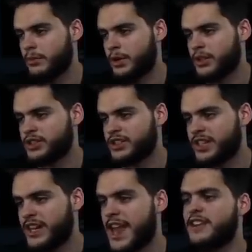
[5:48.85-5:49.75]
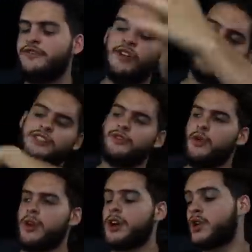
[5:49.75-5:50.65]
Punch this in, and he fights
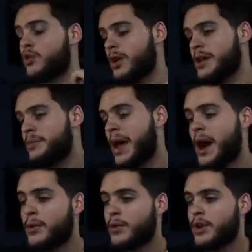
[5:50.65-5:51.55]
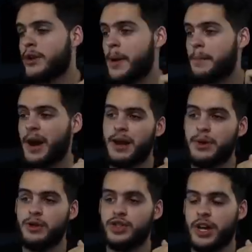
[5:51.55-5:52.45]
for it. Great power run by
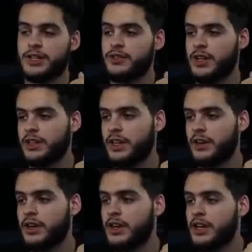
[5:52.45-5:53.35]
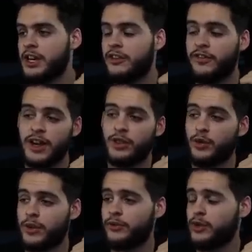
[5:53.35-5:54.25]
Bo Jackson right there. Fighting
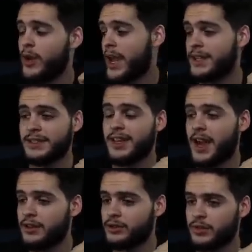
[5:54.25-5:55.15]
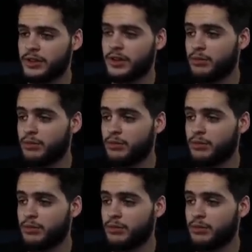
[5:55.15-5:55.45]
through a few hands and tacklers right there.